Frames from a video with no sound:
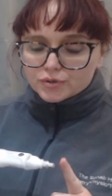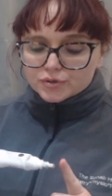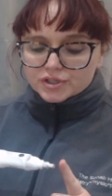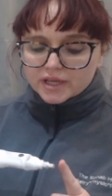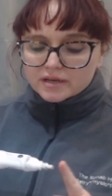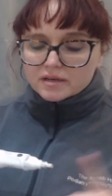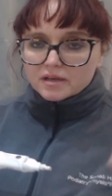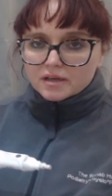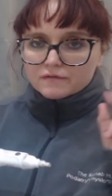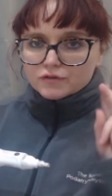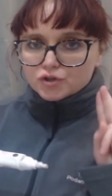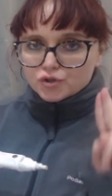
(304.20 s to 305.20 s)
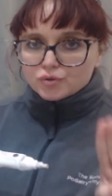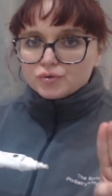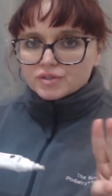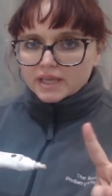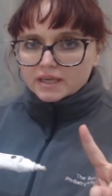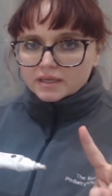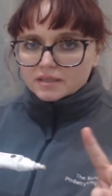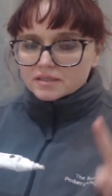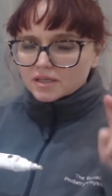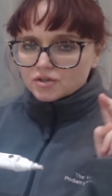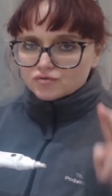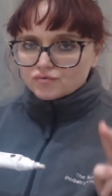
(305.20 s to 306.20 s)
your skin for 2
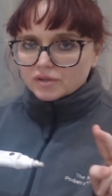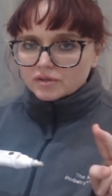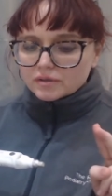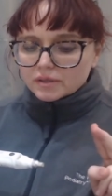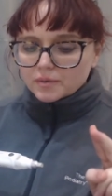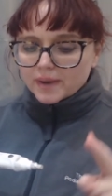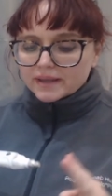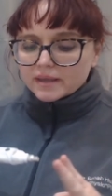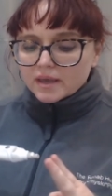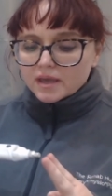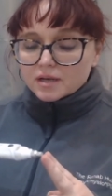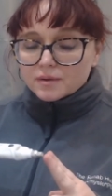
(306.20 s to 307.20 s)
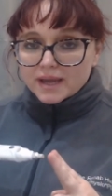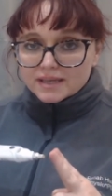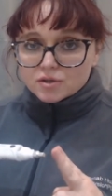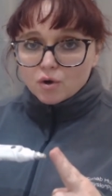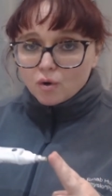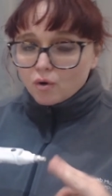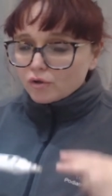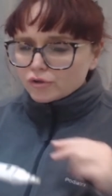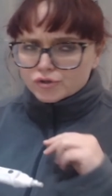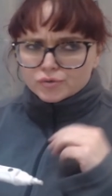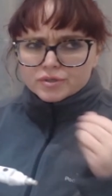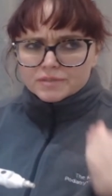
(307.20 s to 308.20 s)
seconds. It's really, really quick. Now, it is hot.
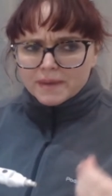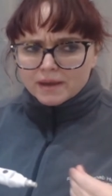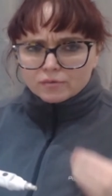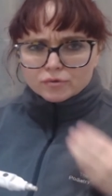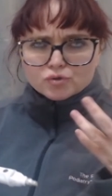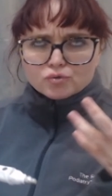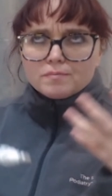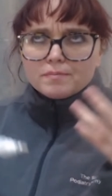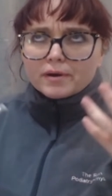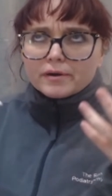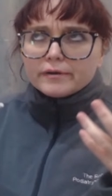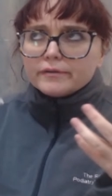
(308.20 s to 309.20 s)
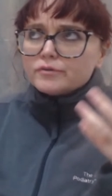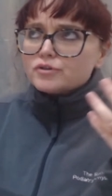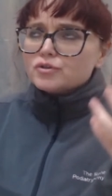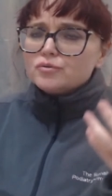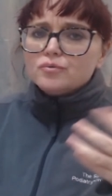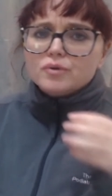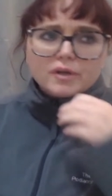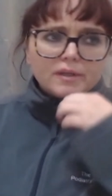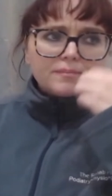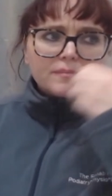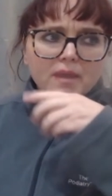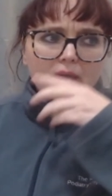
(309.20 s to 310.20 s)
There's no smell. There's no burn. There's no
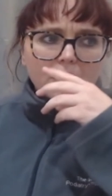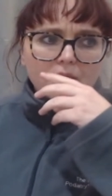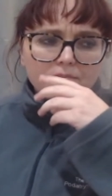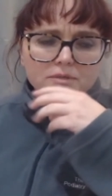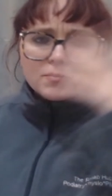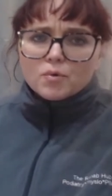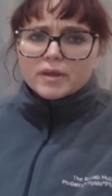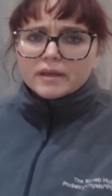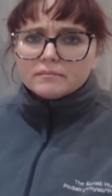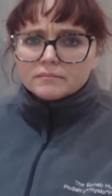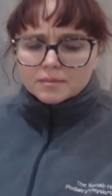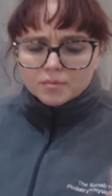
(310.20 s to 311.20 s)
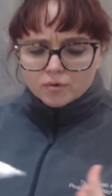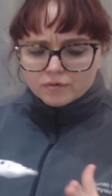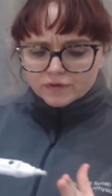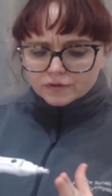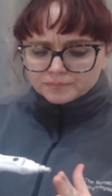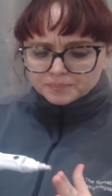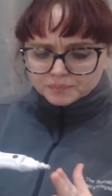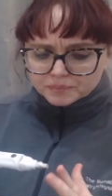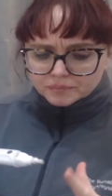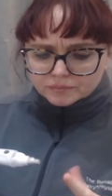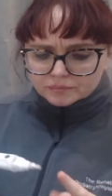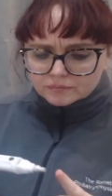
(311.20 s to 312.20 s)
smoking coming off you.
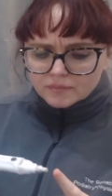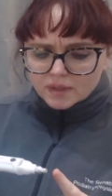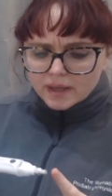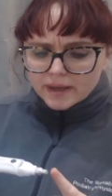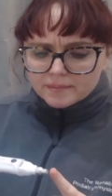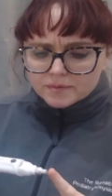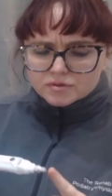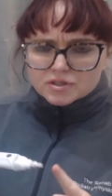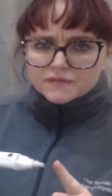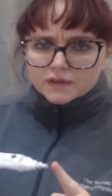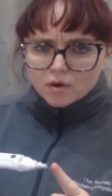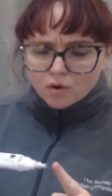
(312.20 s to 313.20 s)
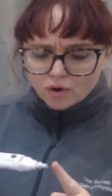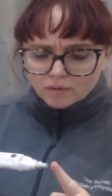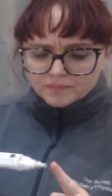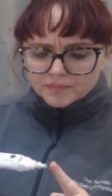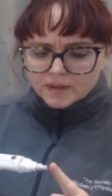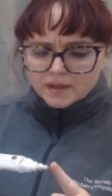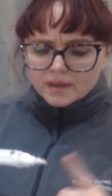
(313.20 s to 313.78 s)
You'll just feel it hot,